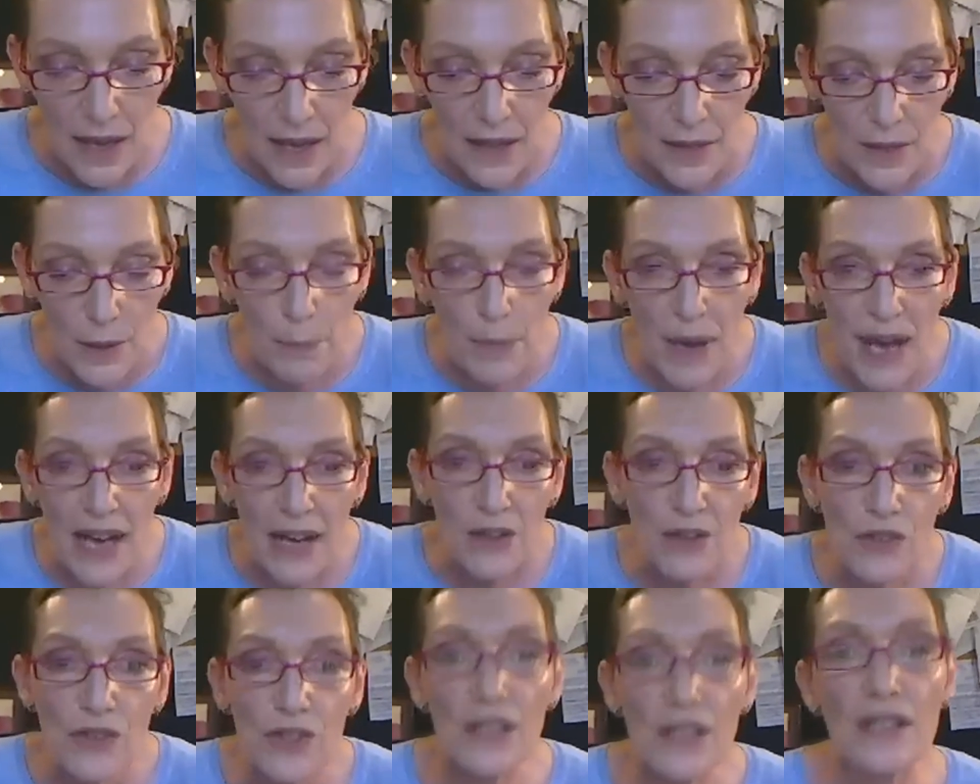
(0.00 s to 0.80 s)
The
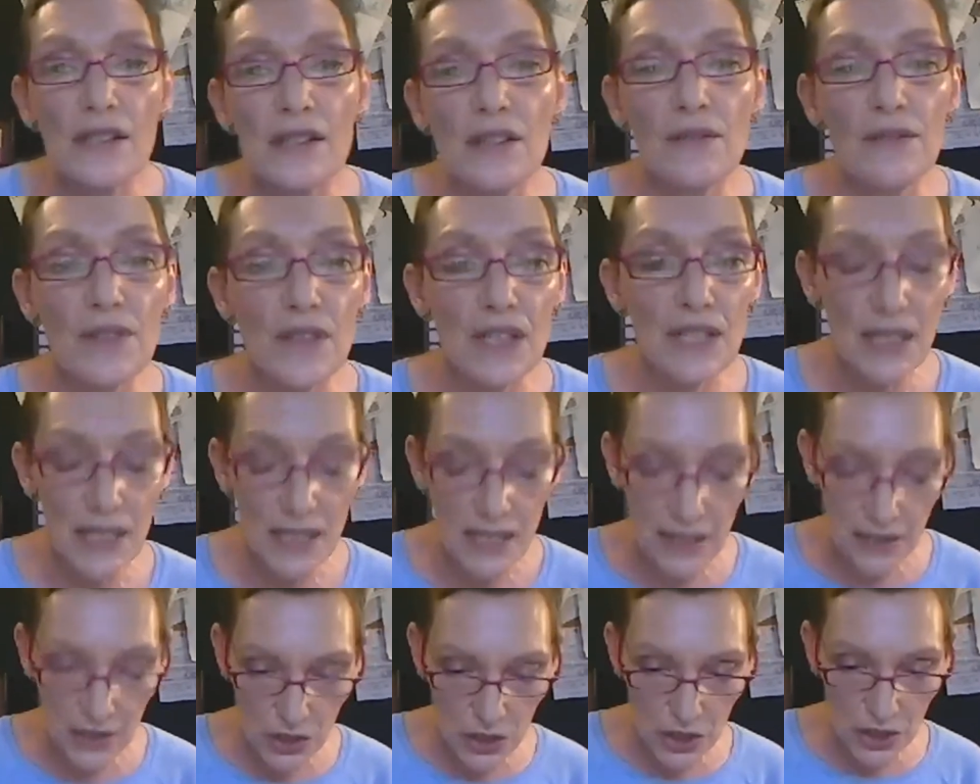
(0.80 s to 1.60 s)
boundaries of the
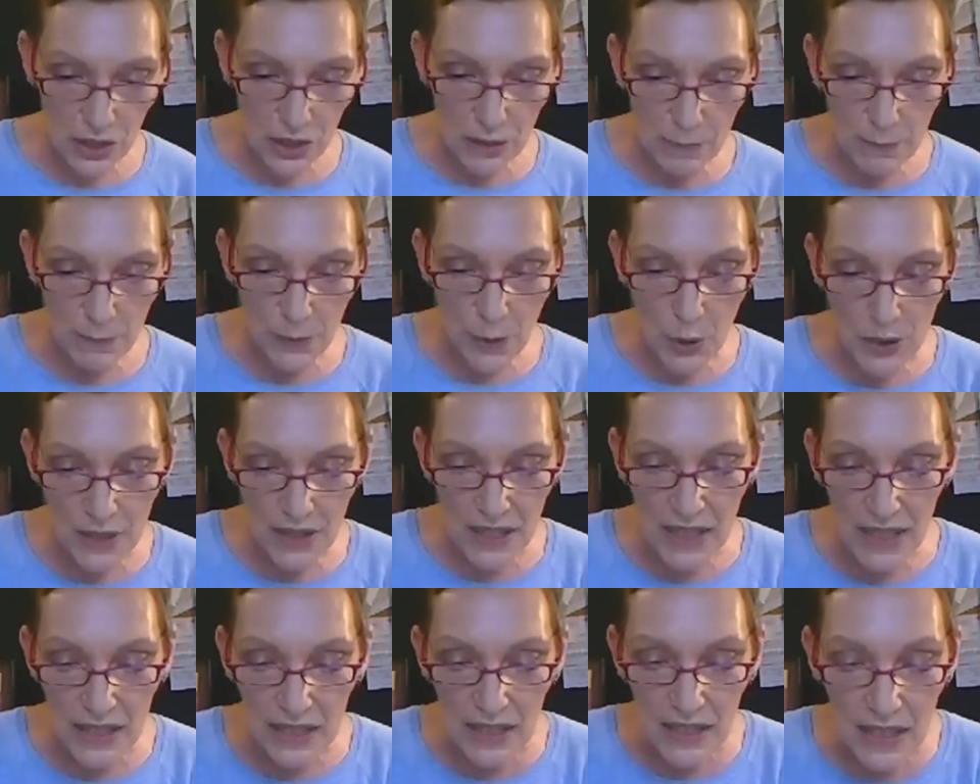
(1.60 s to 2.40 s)
Nietzschean
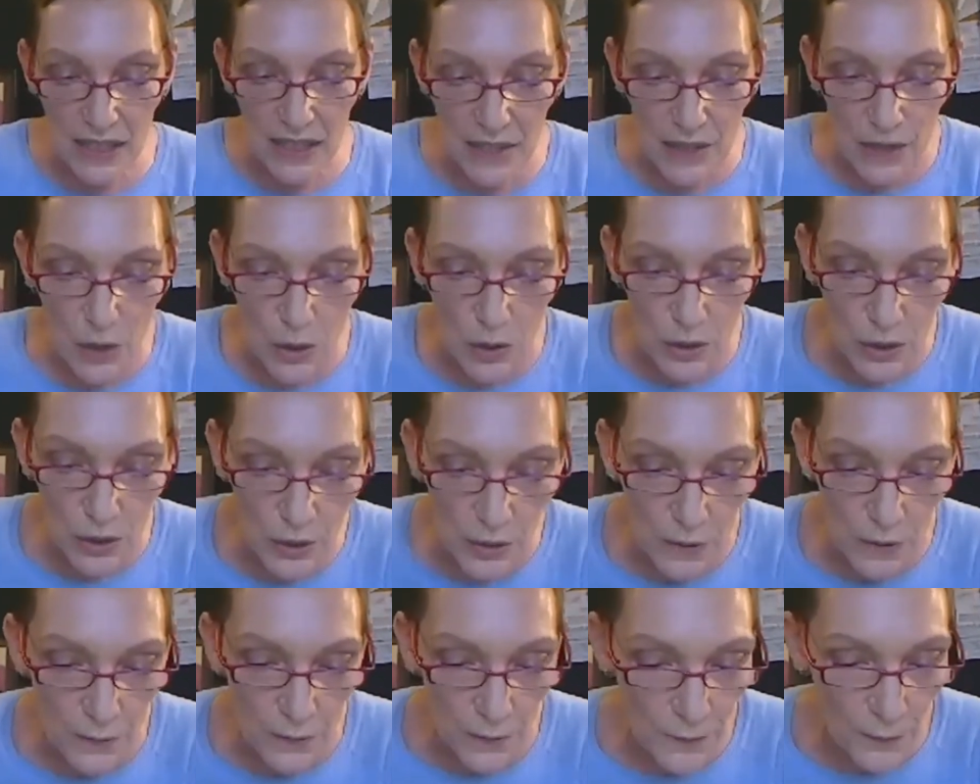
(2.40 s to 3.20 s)
body need not
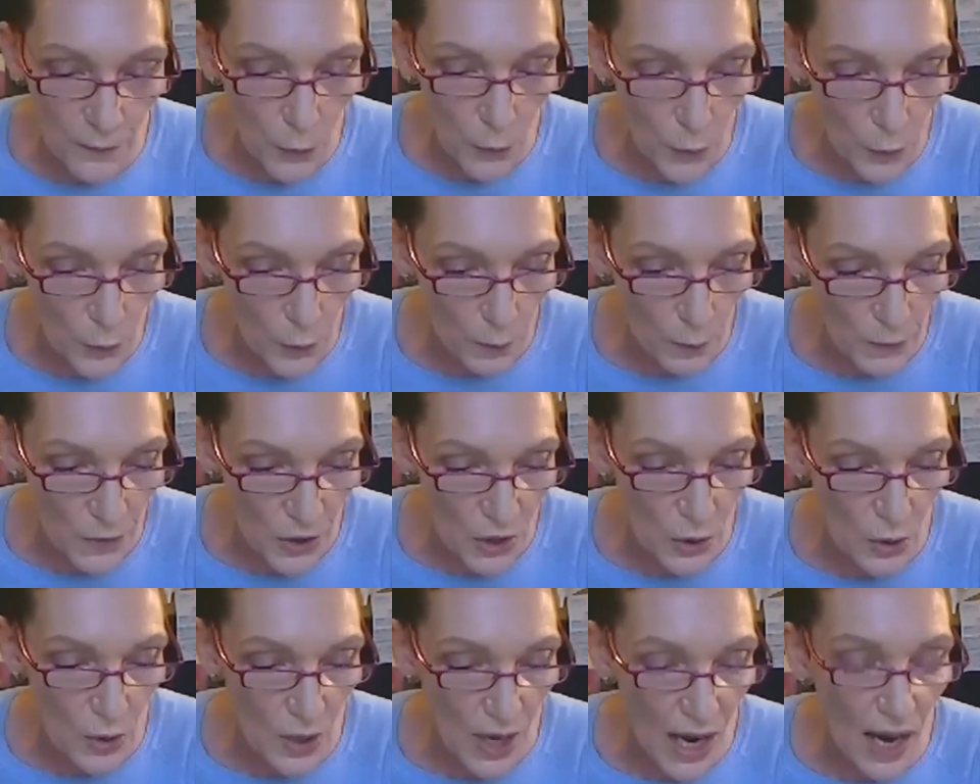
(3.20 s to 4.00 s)
conform
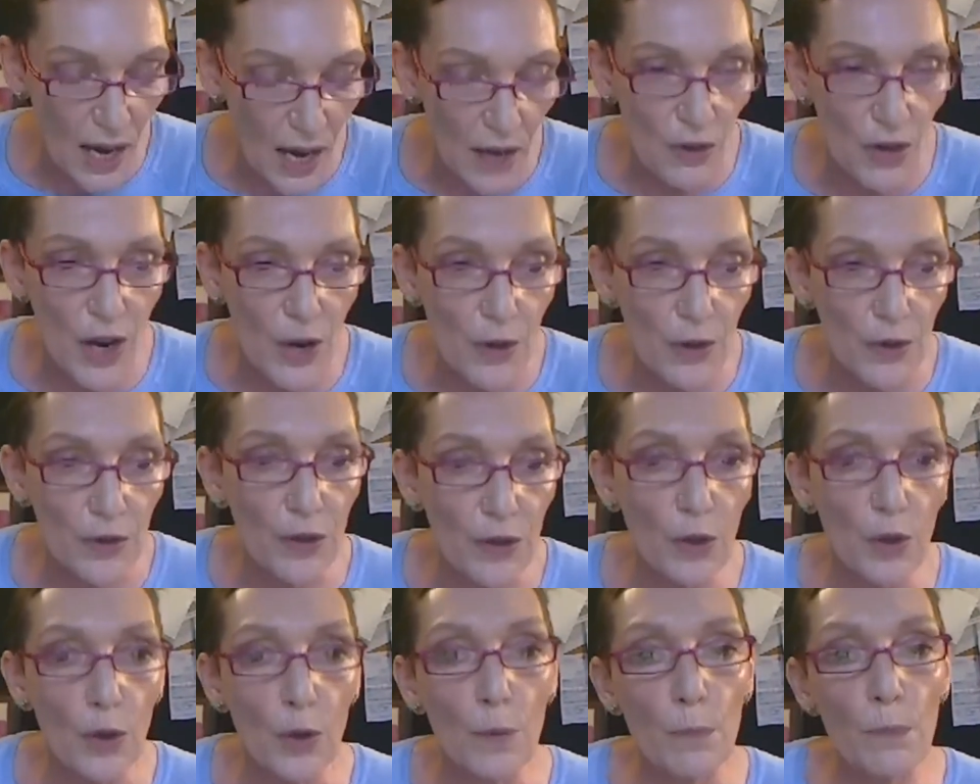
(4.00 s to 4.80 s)
to our own
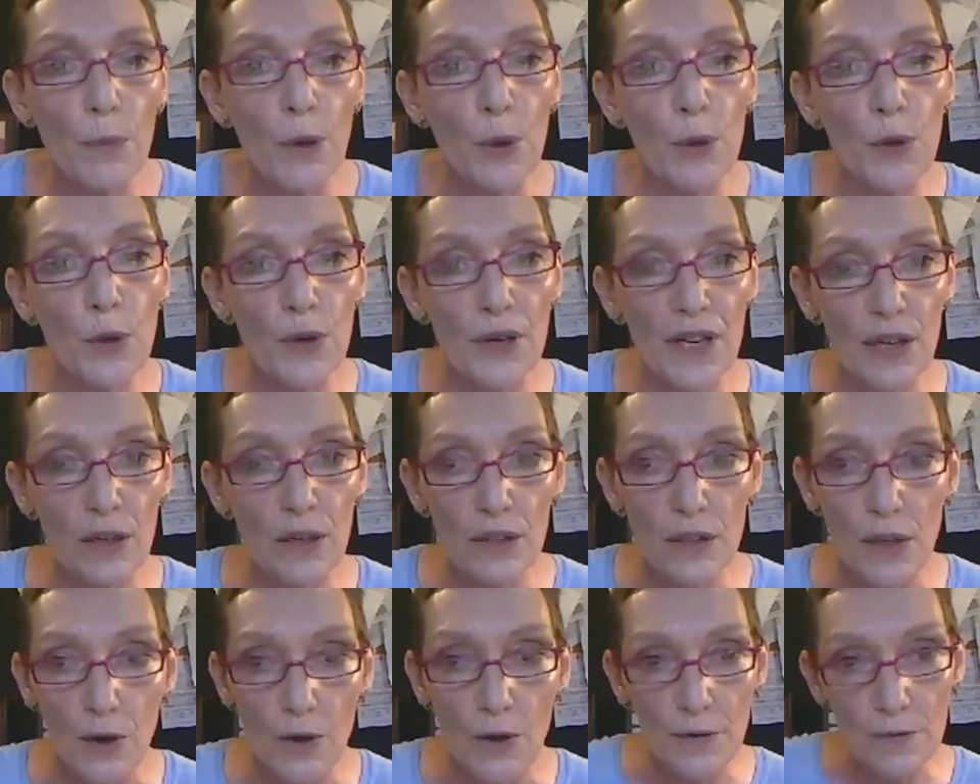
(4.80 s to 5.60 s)
corporeal
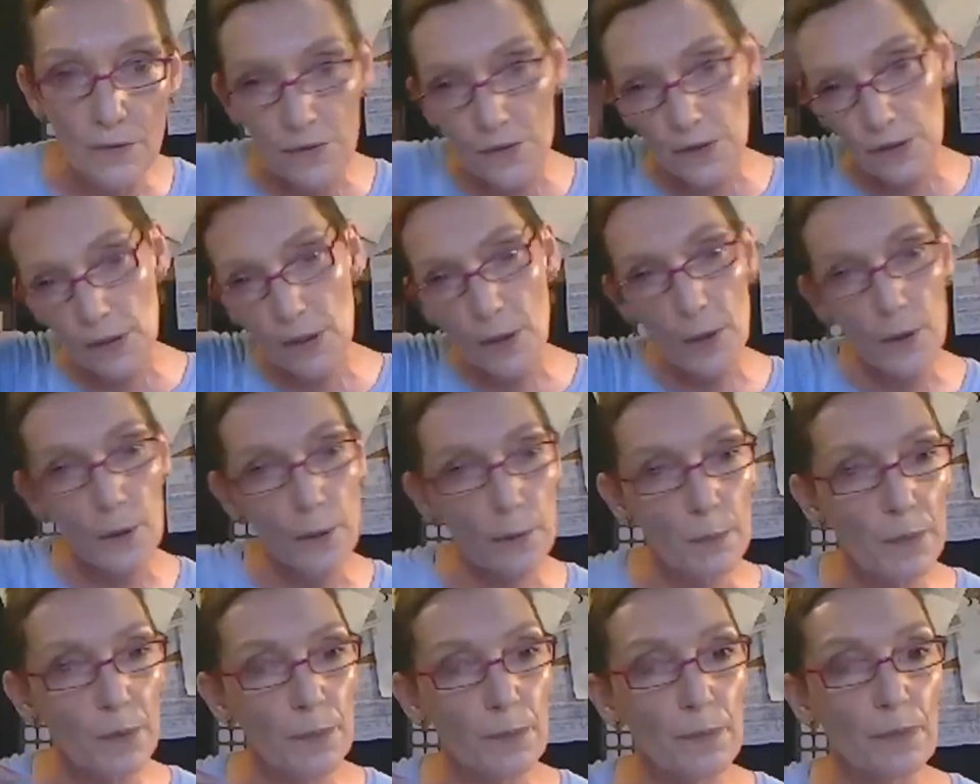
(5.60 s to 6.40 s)
envelope,
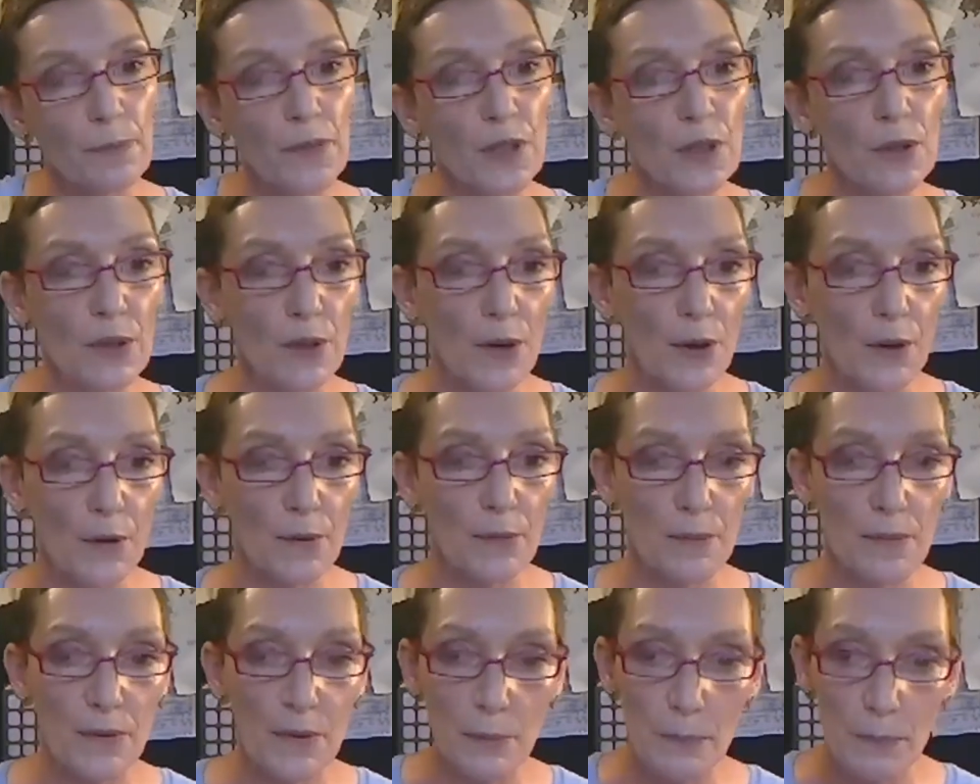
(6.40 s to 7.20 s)
you know,
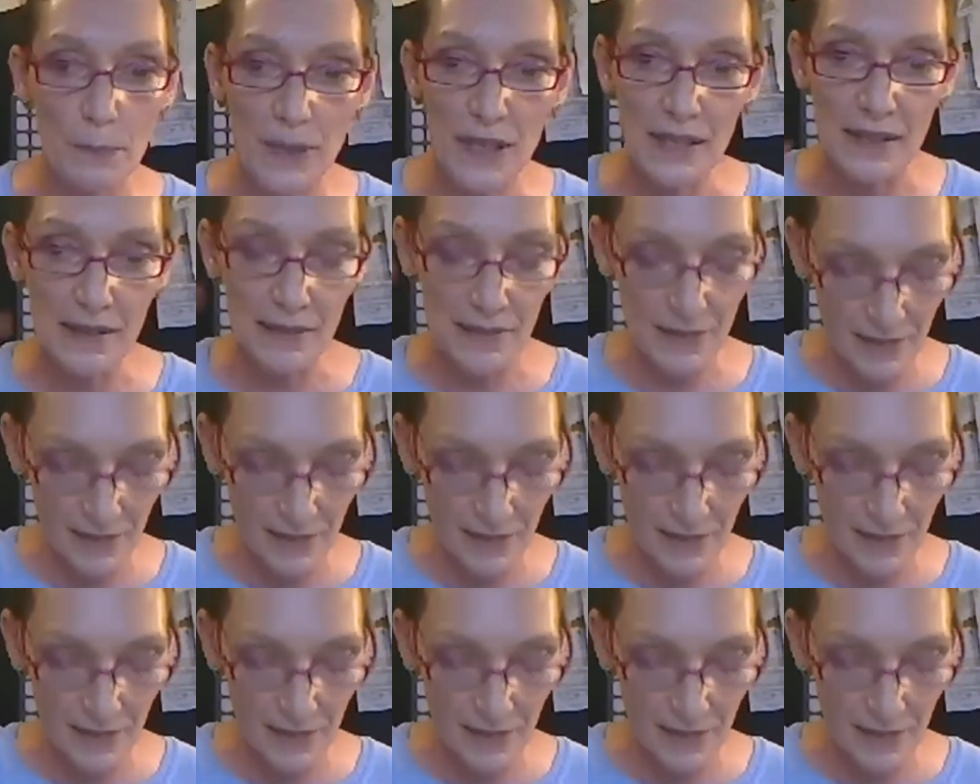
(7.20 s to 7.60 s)
the bit,